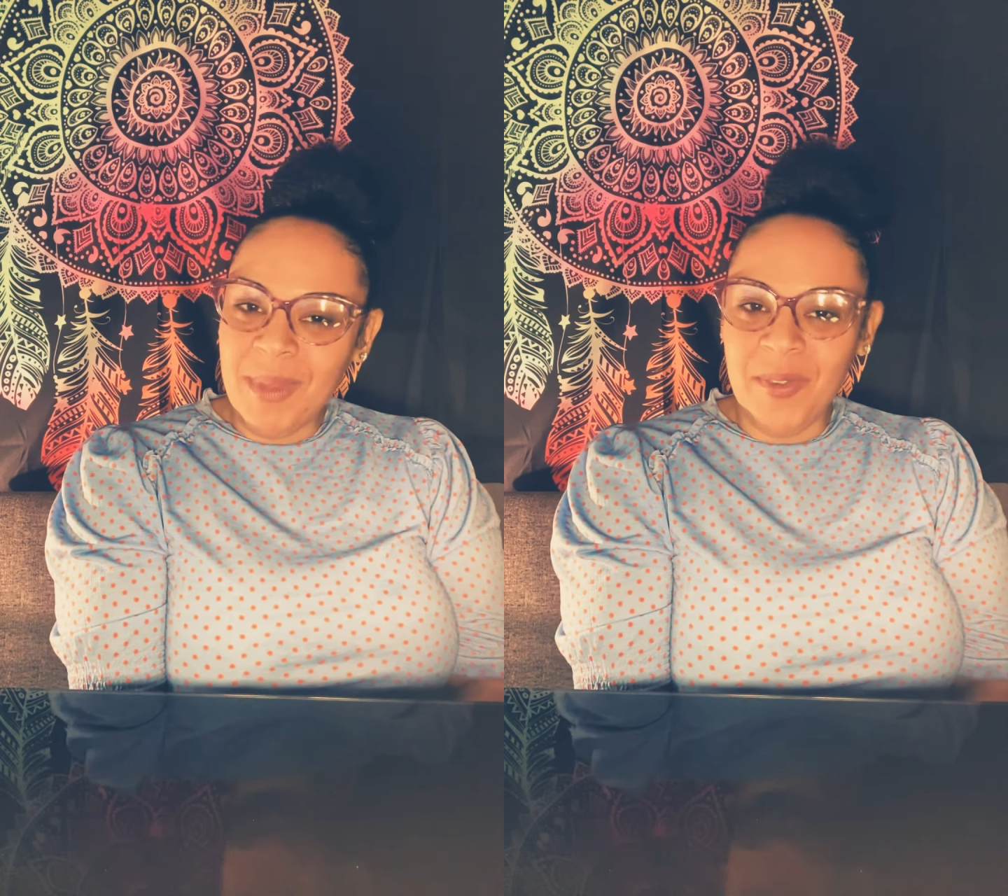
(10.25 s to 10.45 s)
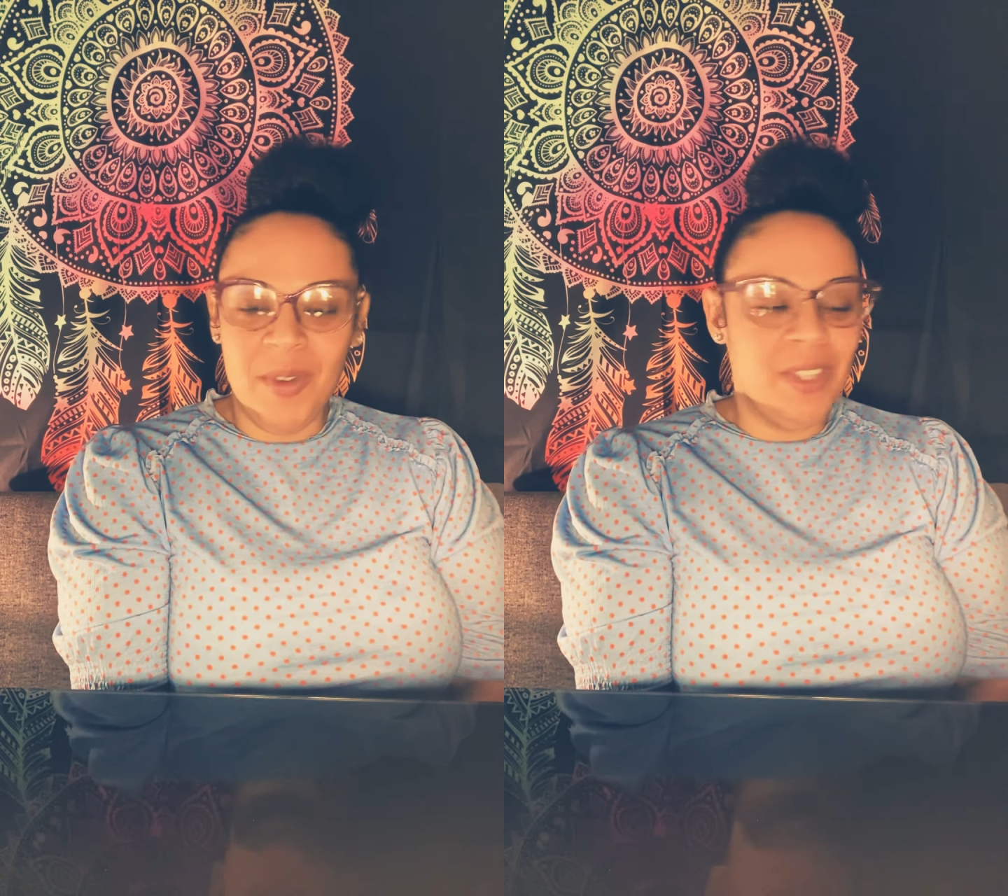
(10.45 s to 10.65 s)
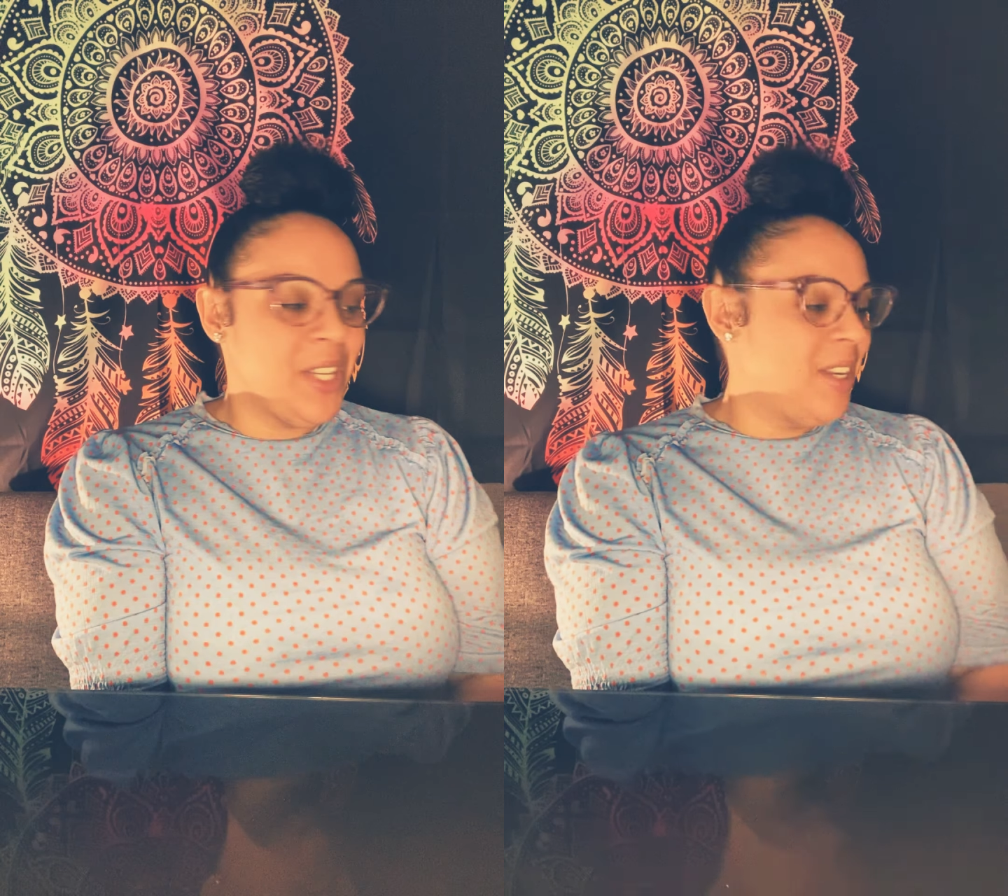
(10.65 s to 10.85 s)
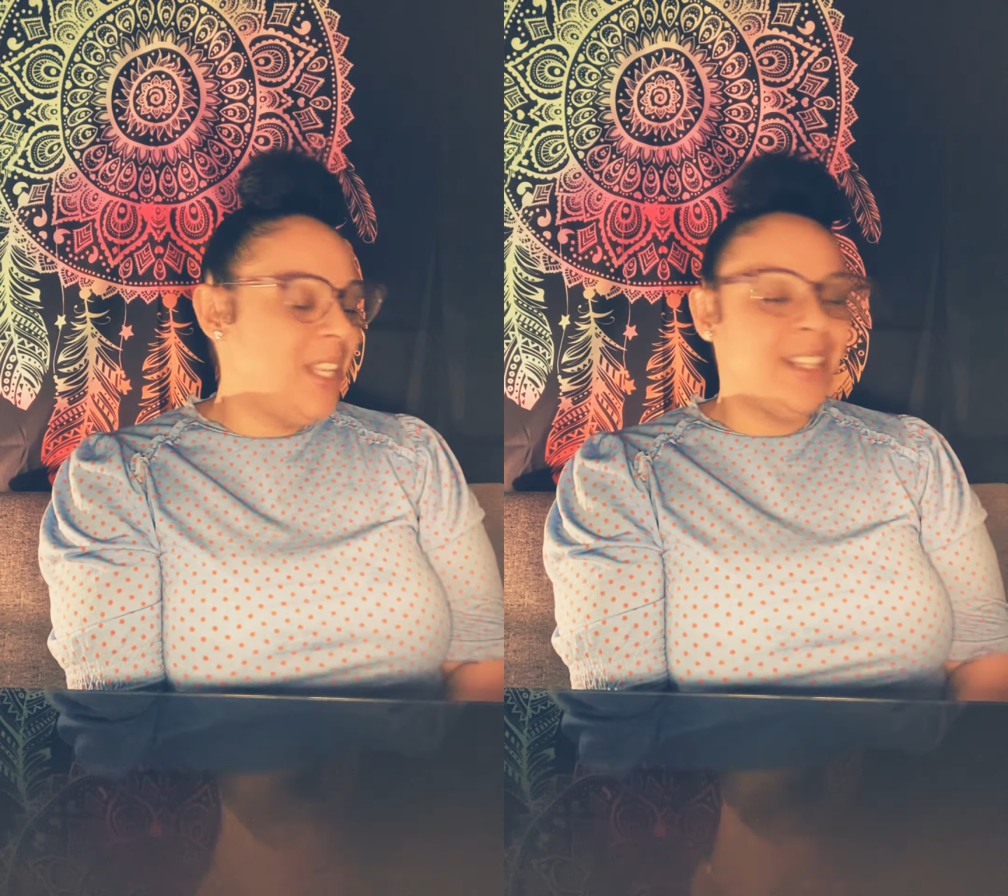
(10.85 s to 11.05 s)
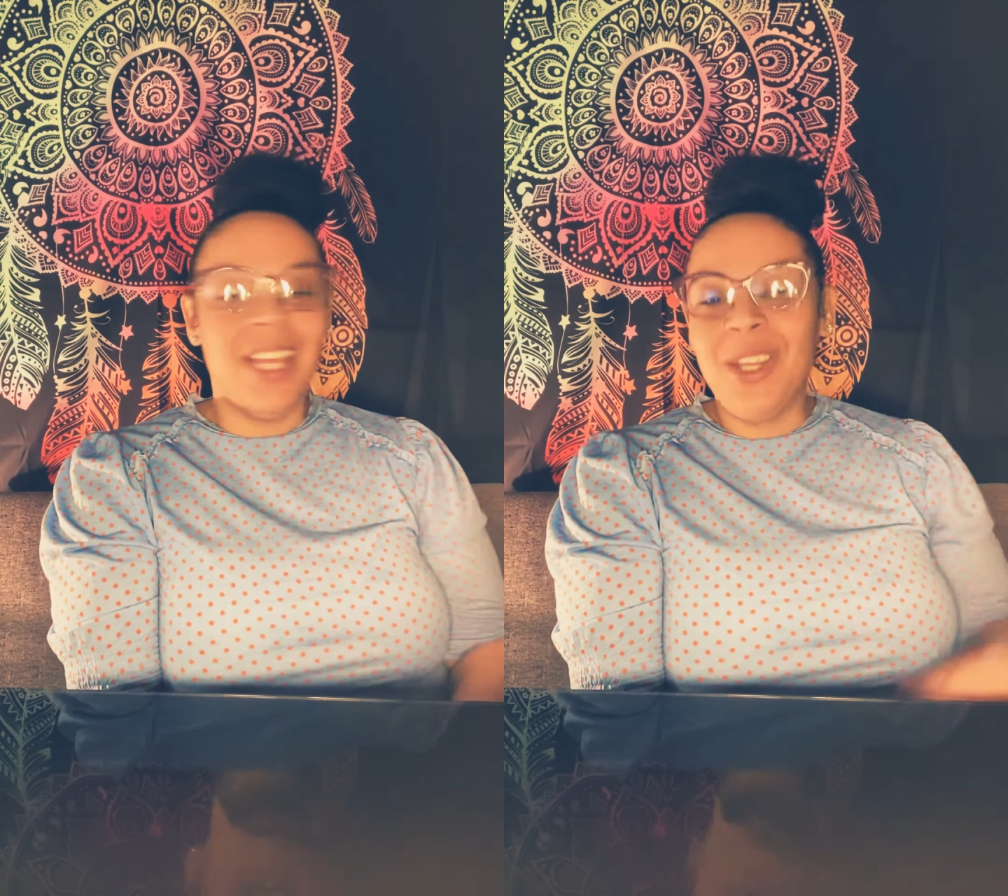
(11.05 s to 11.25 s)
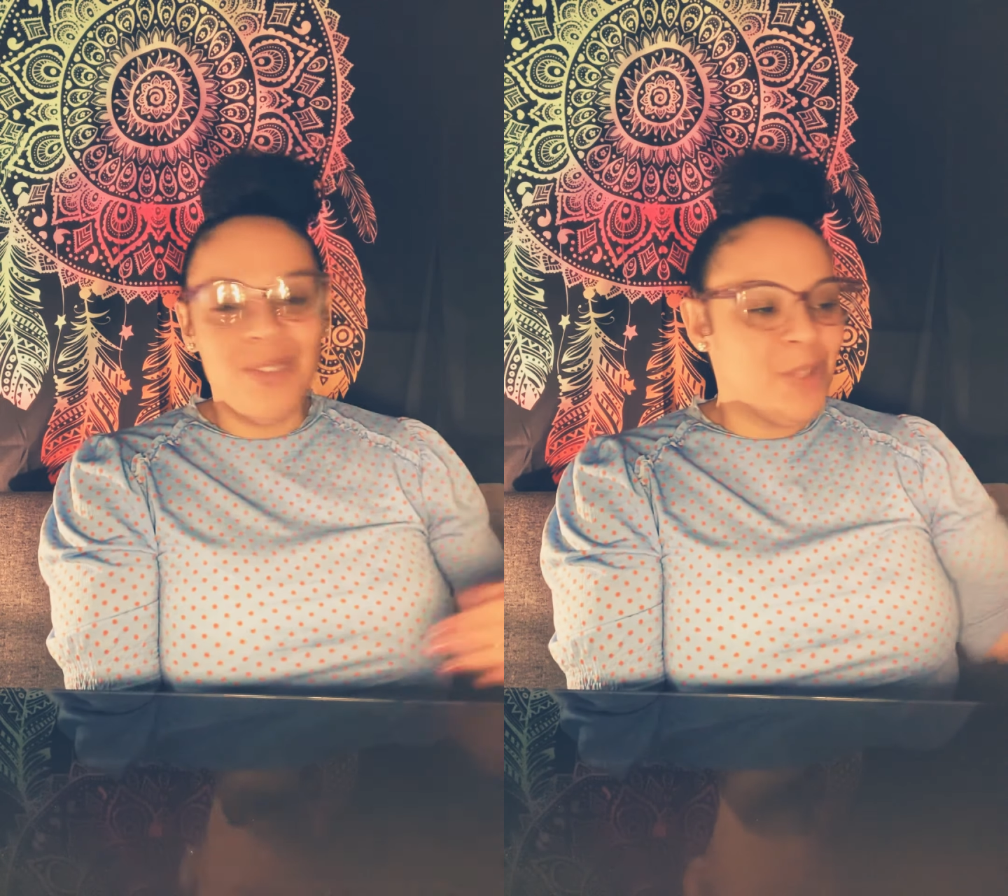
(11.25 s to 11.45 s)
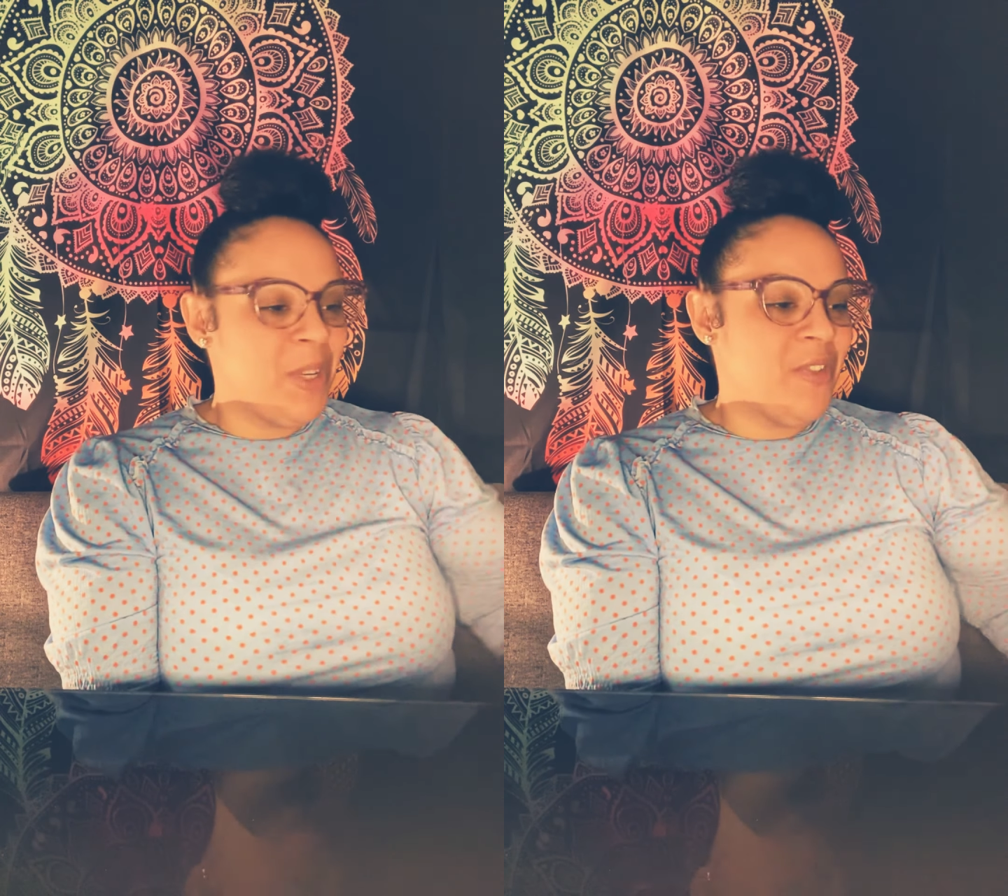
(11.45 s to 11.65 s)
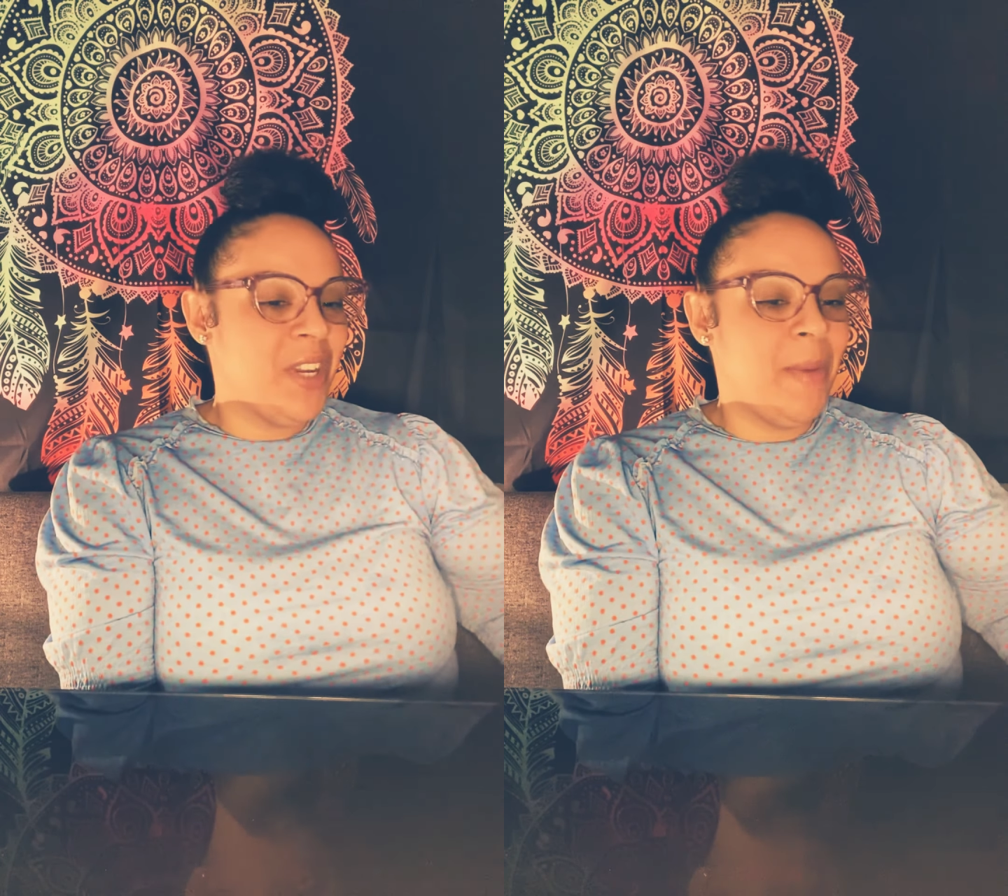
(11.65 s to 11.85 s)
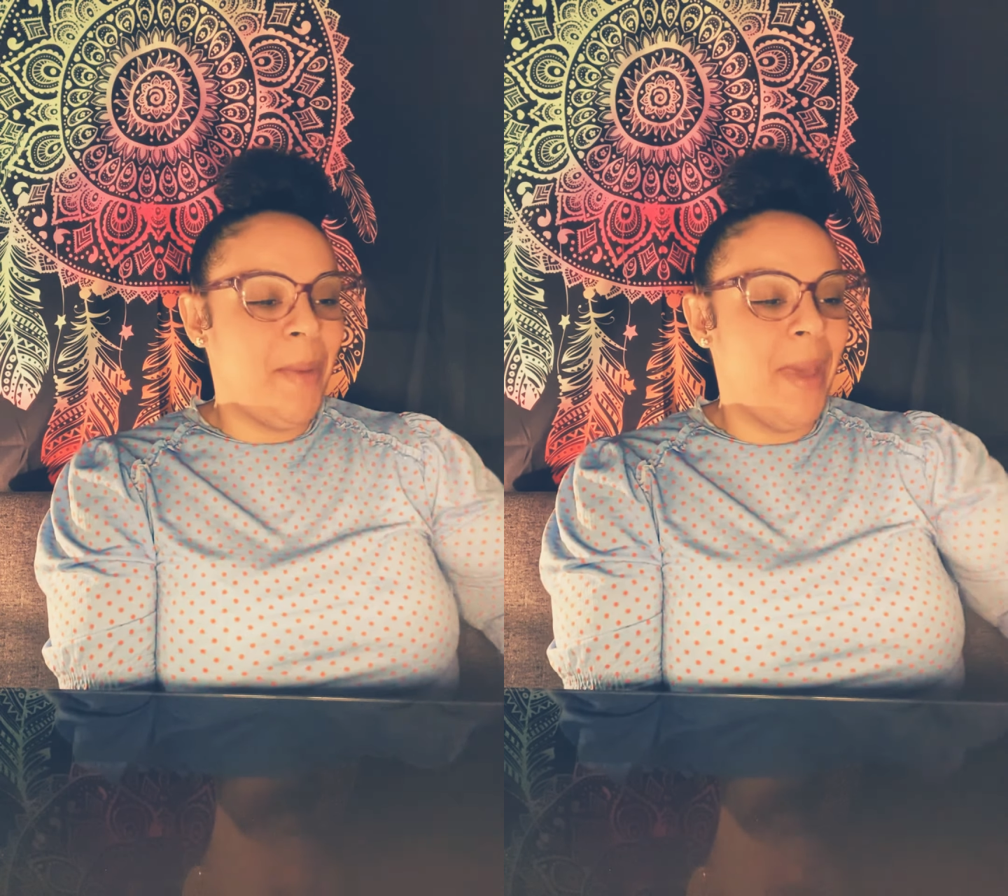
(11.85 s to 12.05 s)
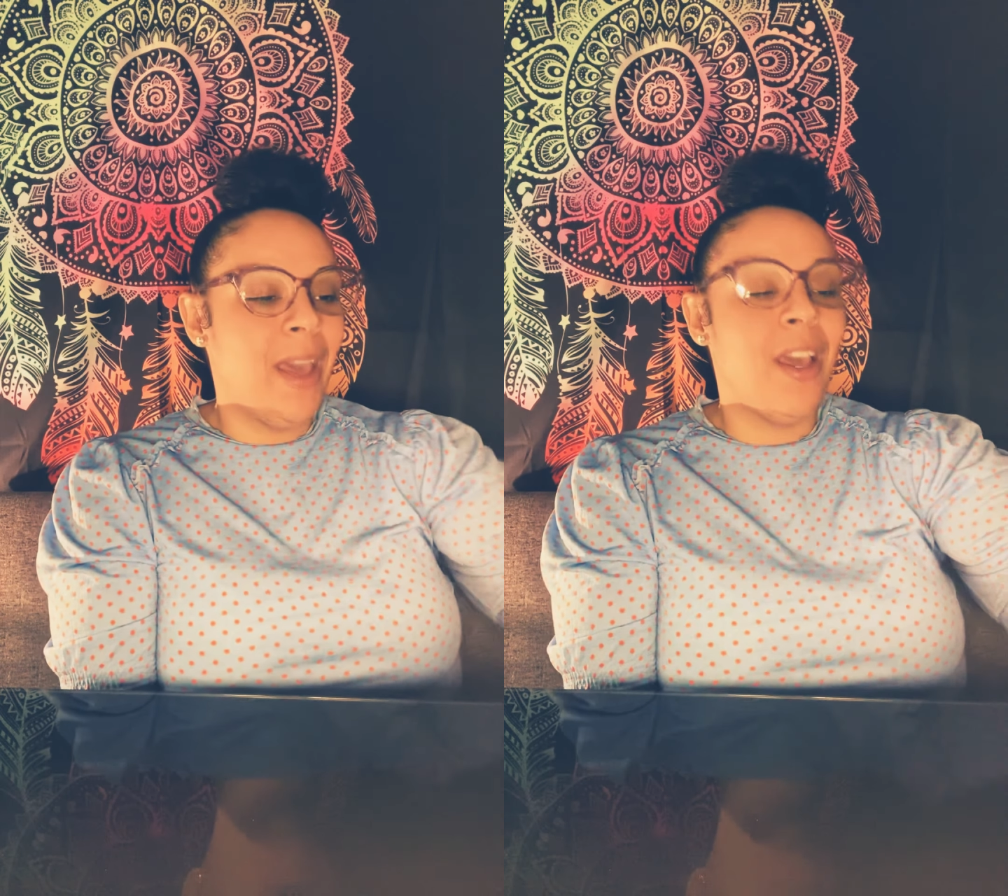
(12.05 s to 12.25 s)
If you're returning, thank you so much for coming
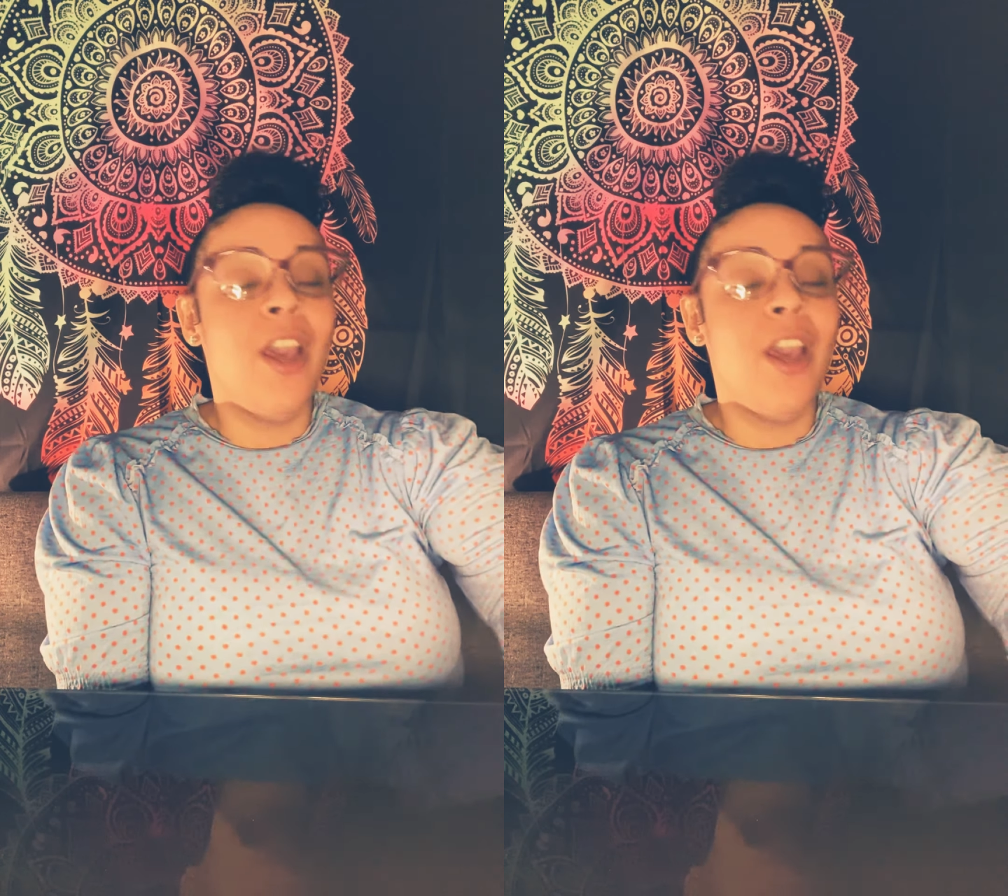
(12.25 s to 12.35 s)
back.